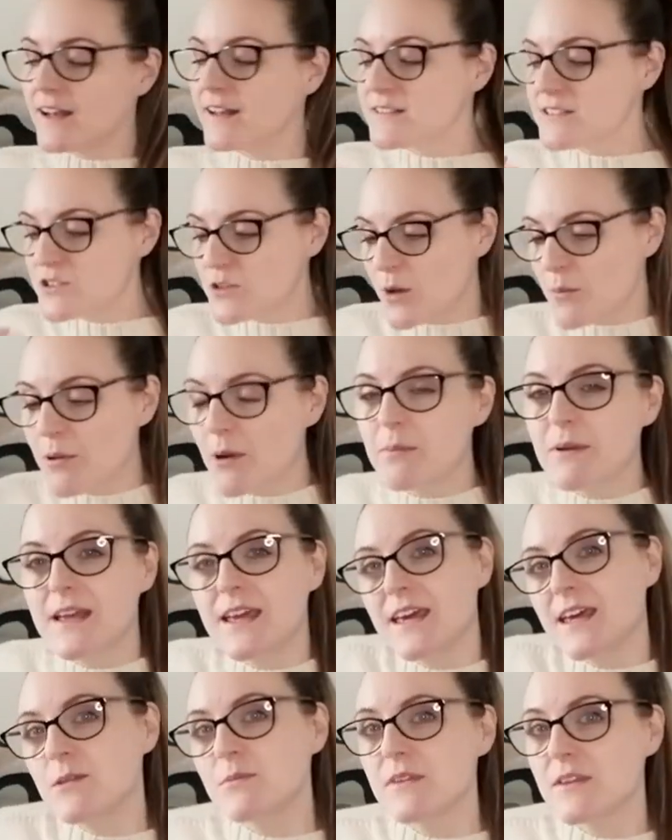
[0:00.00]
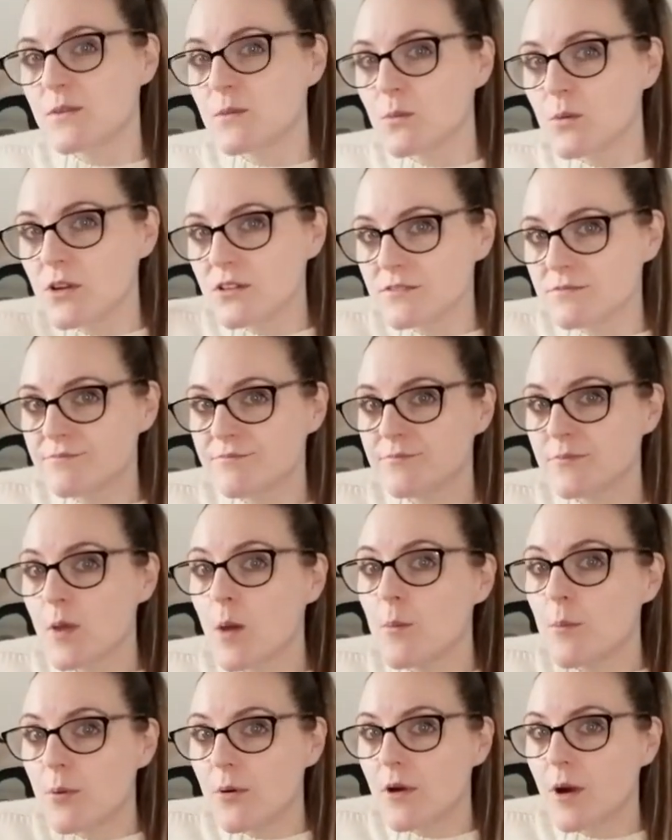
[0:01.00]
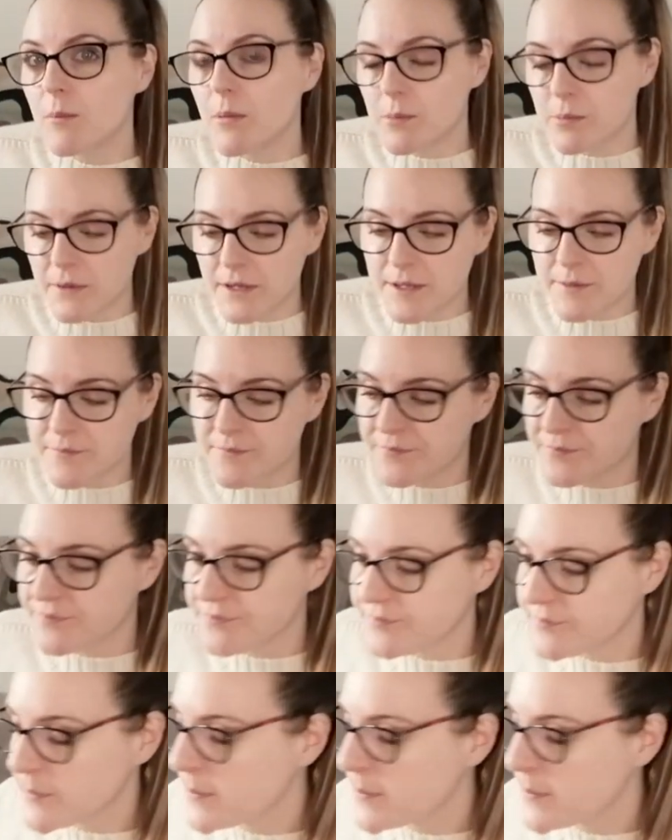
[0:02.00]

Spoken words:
it, and so I'll probably keep this one. Probably.